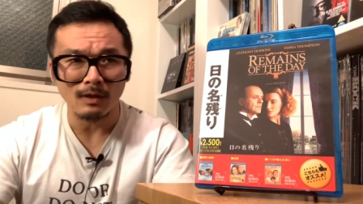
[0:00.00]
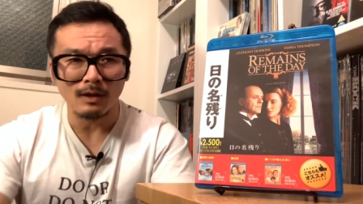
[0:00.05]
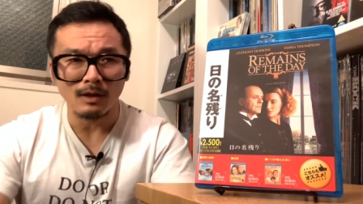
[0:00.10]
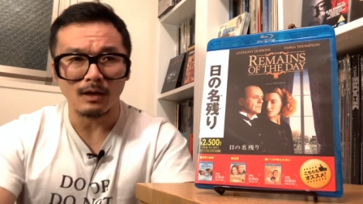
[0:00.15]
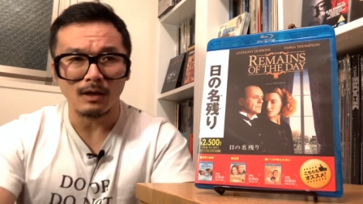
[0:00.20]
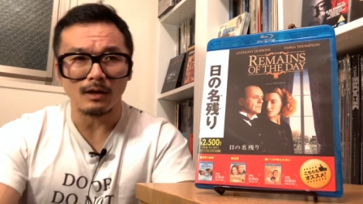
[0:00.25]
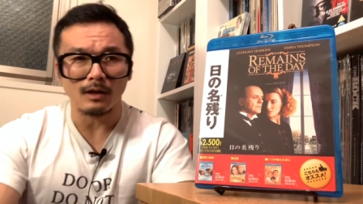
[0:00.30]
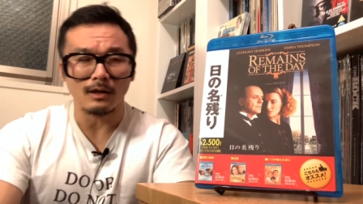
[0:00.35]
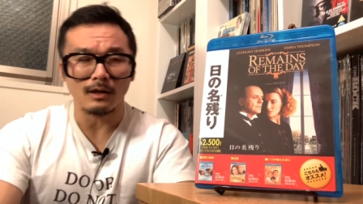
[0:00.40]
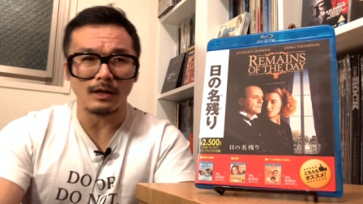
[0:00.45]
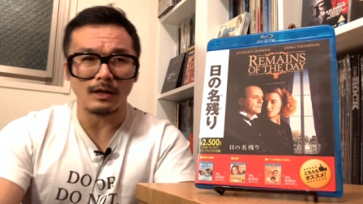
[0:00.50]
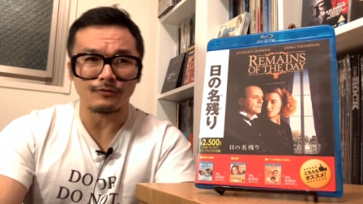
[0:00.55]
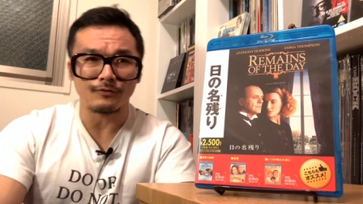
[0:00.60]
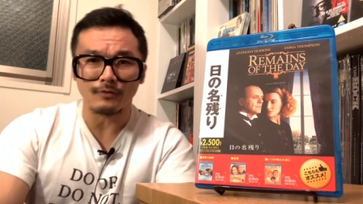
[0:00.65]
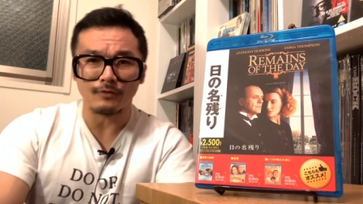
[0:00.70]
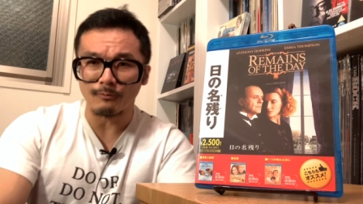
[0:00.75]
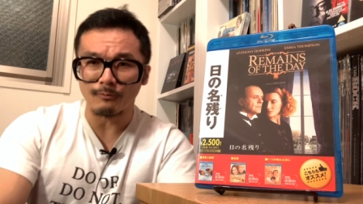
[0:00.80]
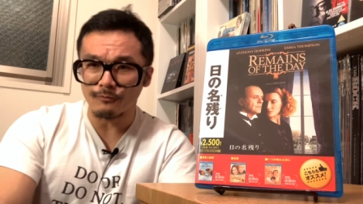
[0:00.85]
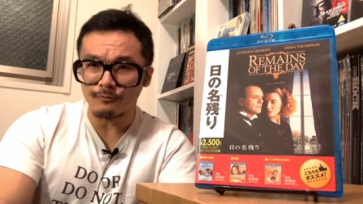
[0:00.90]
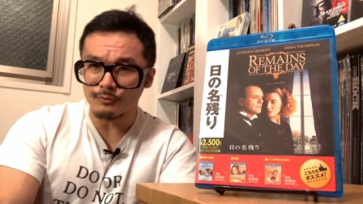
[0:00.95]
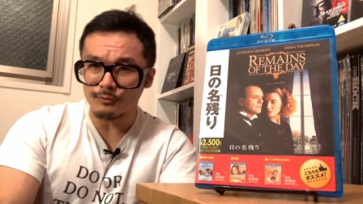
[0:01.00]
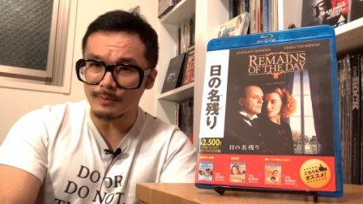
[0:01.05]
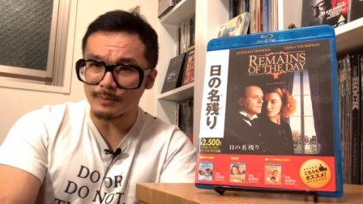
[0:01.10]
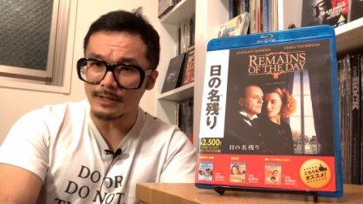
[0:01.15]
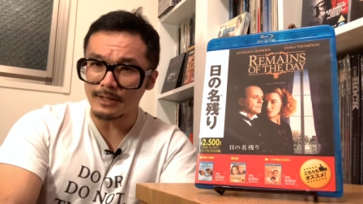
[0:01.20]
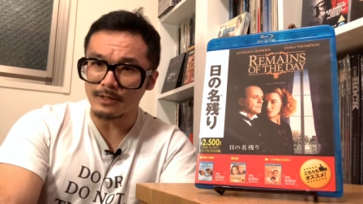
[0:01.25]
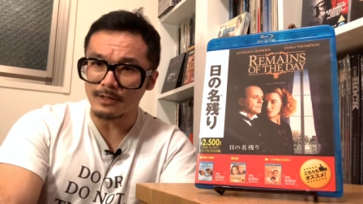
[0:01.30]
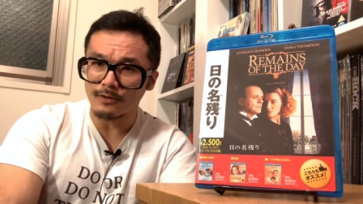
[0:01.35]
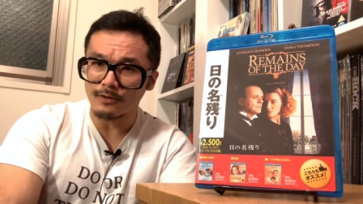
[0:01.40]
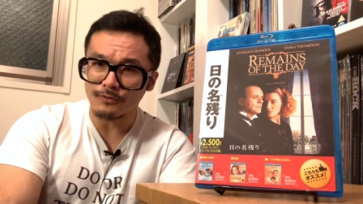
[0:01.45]
Uh, as some of you may
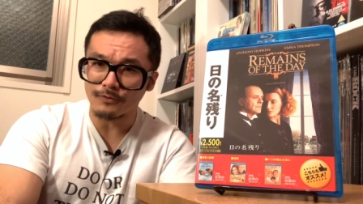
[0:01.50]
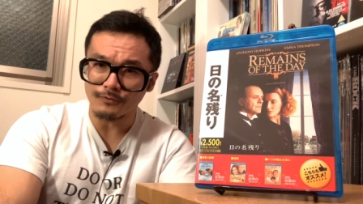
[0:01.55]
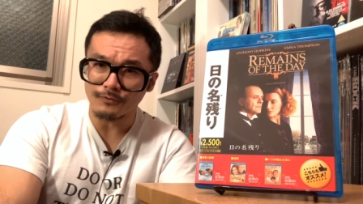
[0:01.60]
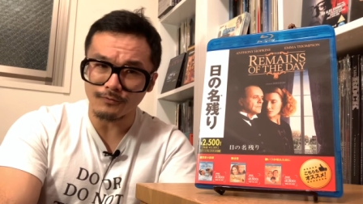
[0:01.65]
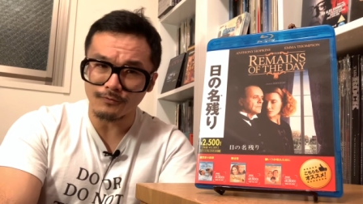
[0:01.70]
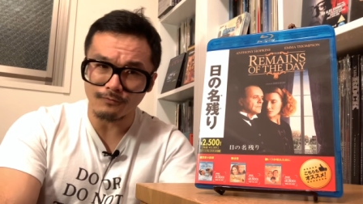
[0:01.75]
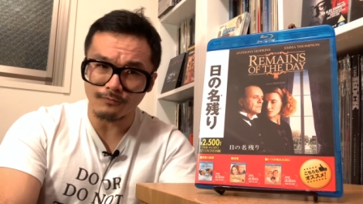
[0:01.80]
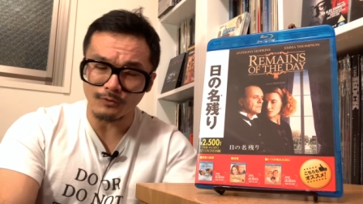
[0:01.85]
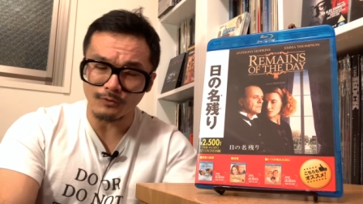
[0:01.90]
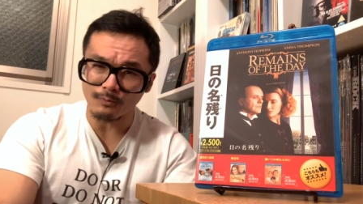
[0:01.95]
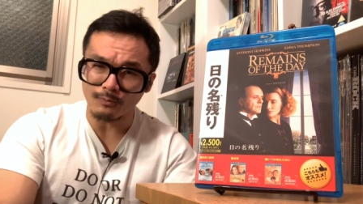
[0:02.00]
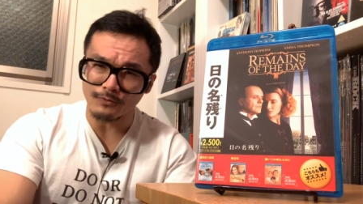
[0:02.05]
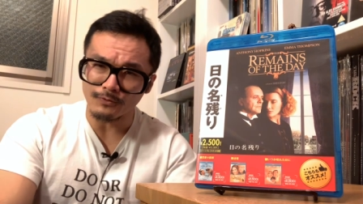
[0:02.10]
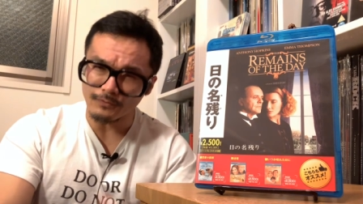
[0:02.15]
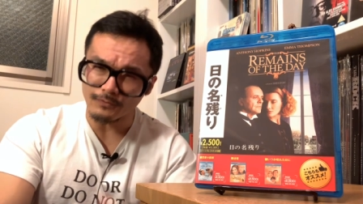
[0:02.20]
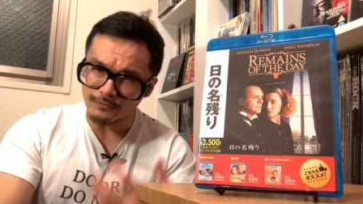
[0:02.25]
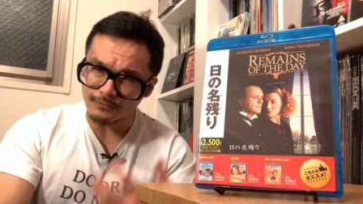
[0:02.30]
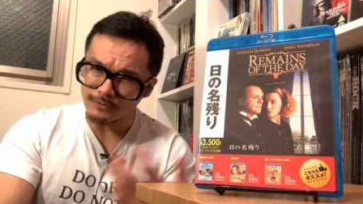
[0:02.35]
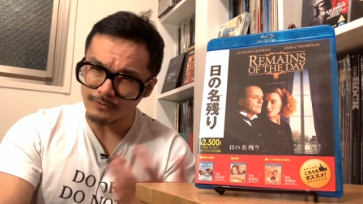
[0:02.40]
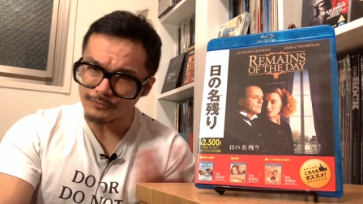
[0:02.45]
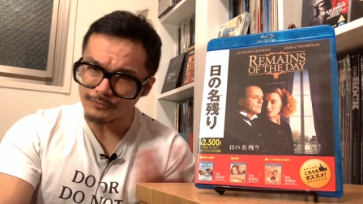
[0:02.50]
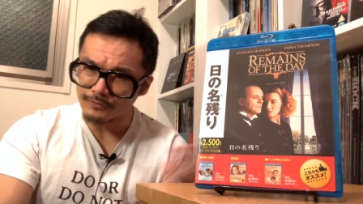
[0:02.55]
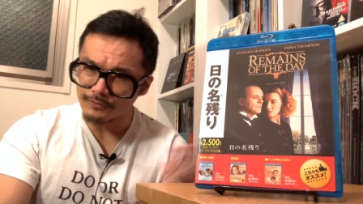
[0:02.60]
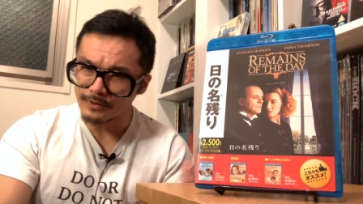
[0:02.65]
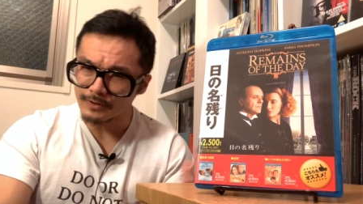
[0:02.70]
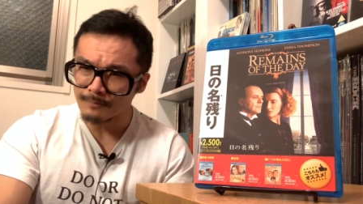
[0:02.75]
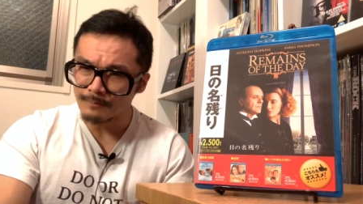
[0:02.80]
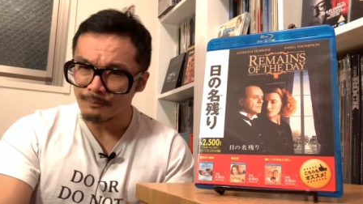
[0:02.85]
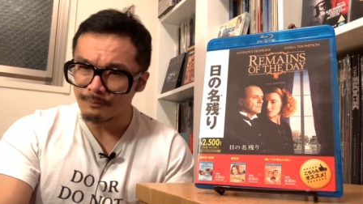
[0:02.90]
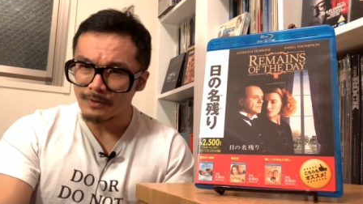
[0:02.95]
know, this film is
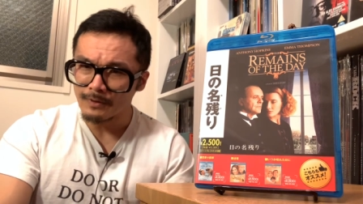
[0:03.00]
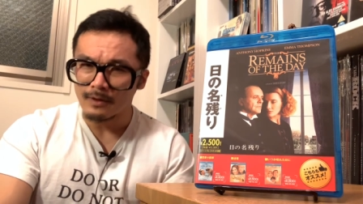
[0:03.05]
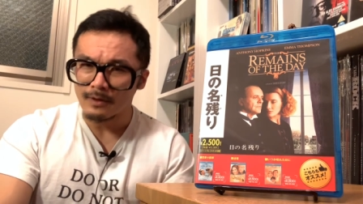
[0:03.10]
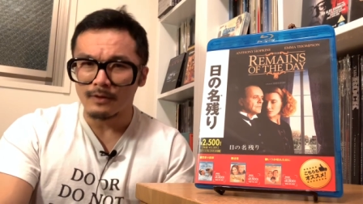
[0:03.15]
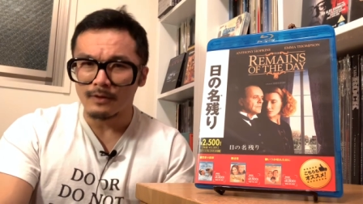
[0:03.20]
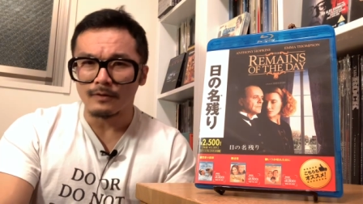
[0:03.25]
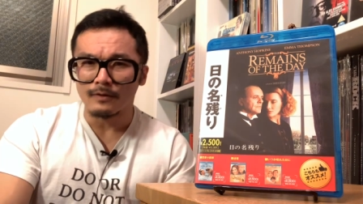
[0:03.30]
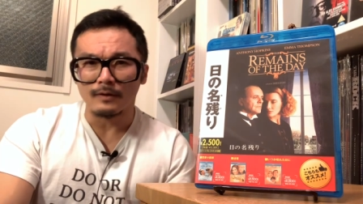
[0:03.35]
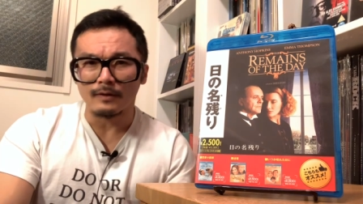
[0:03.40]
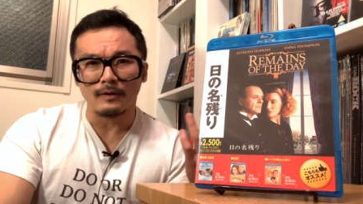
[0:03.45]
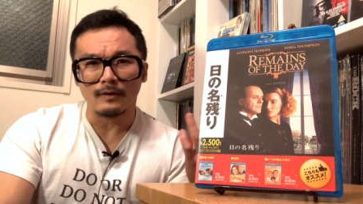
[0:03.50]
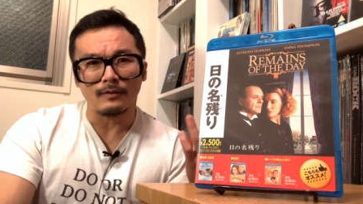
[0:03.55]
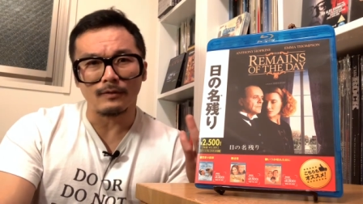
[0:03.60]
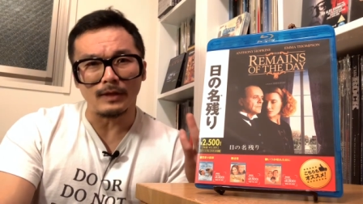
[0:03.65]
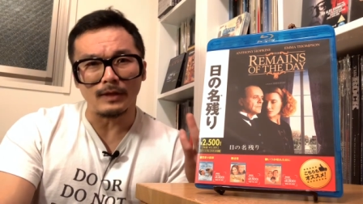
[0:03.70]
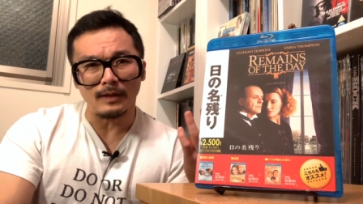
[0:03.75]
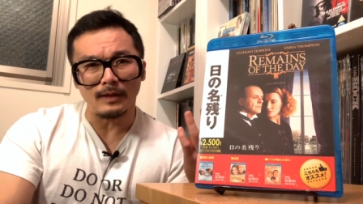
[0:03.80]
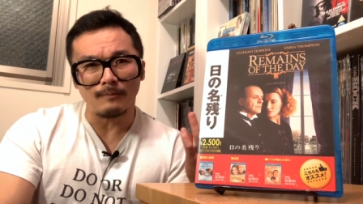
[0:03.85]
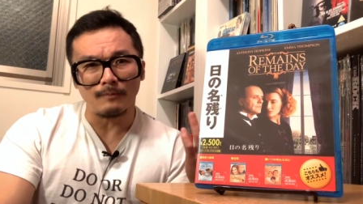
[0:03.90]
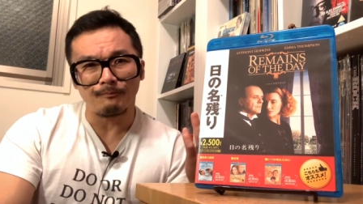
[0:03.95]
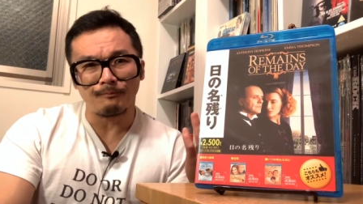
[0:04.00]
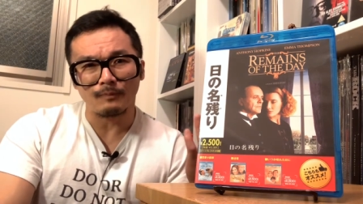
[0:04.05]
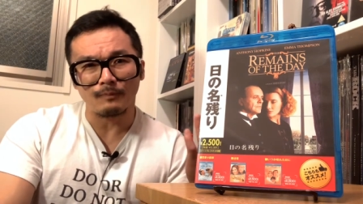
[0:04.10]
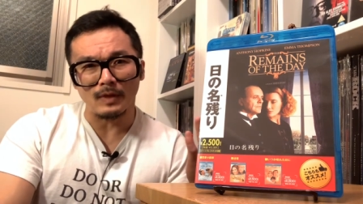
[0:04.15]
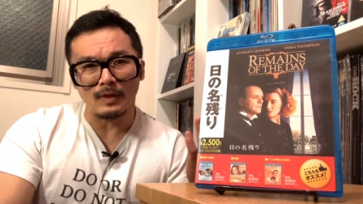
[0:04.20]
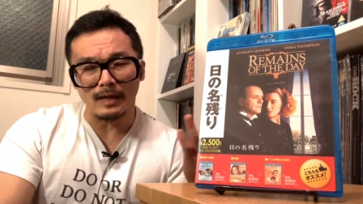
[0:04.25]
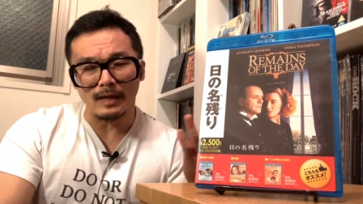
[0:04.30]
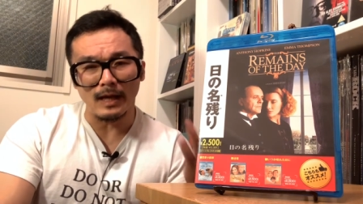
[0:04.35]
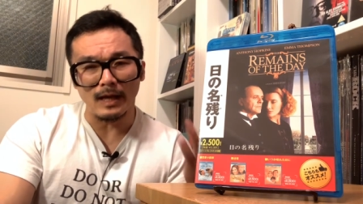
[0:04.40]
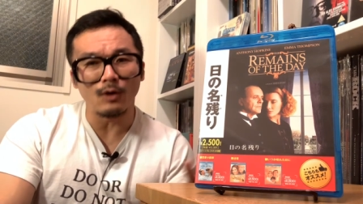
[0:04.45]
essentially uh, the
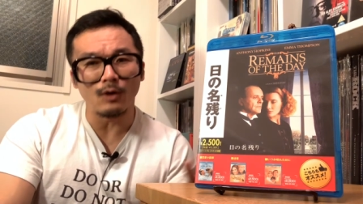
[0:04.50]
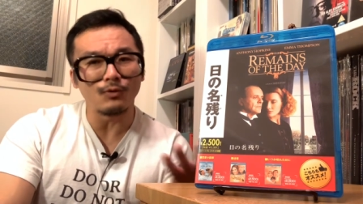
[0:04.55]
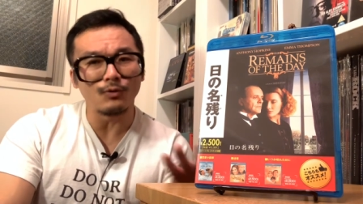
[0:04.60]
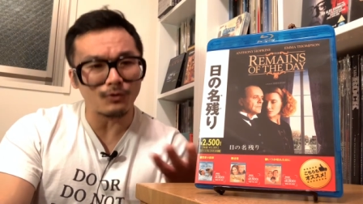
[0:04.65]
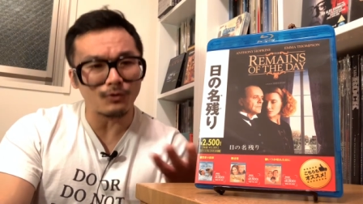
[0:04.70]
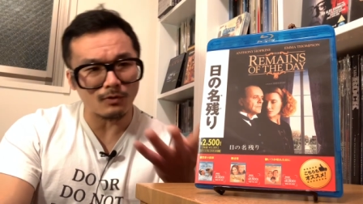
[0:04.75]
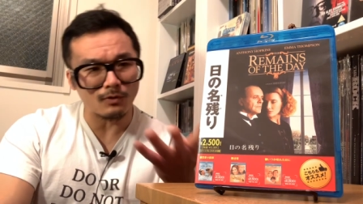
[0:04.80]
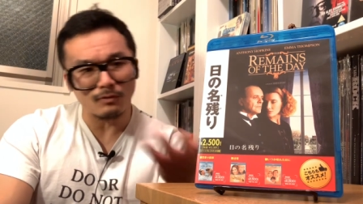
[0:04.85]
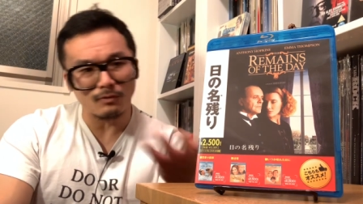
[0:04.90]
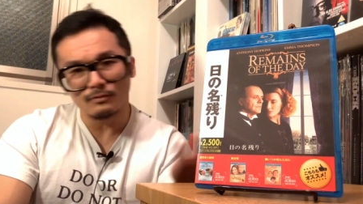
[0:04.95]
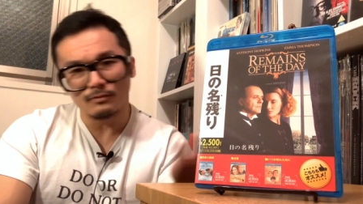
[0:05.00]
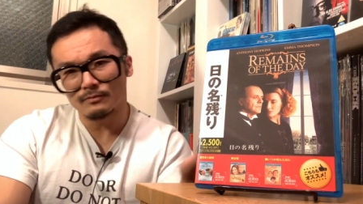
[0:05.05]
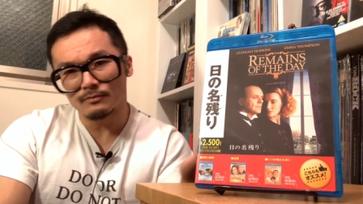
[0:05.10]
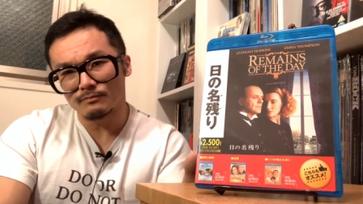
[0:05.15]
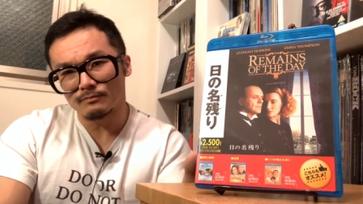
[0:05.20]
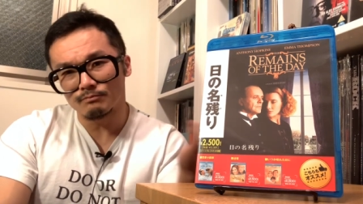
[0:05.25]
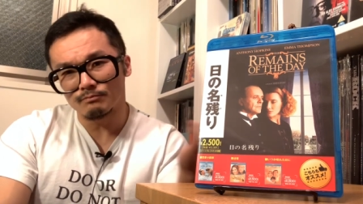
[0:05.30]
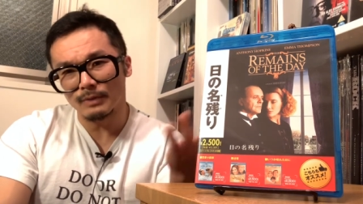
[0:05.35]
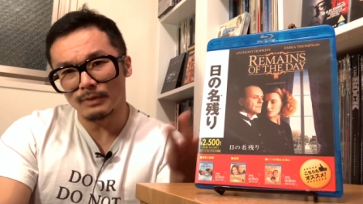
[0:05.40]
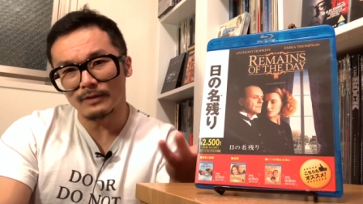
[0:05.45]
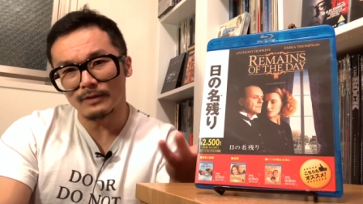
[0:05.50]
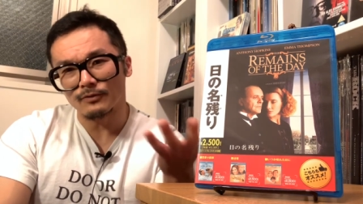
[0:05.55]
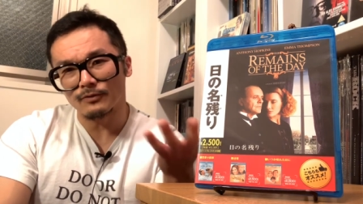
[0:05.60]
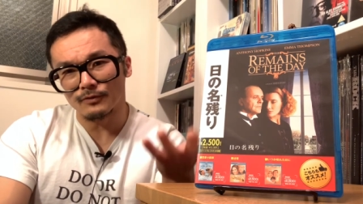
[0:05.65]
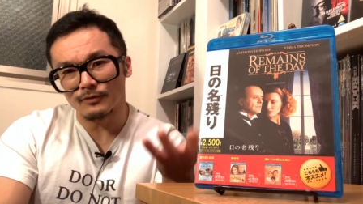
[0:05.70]
the elder Butler